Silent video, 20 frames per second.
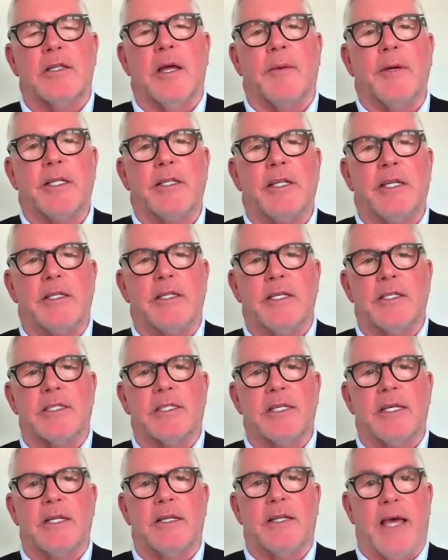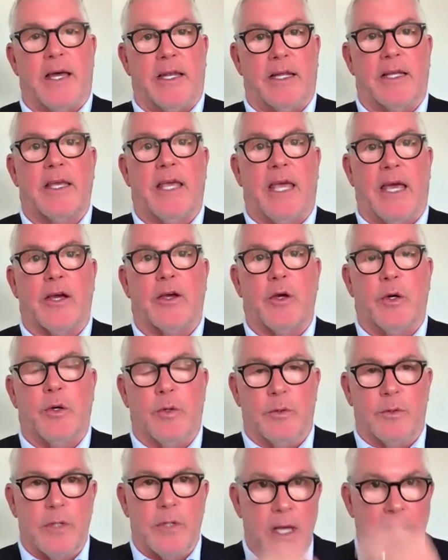WTTC down in
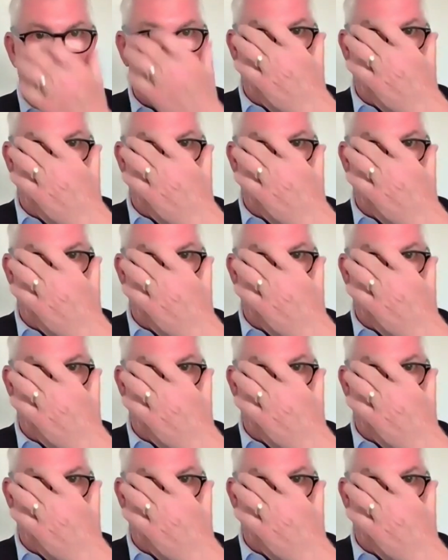Cancun.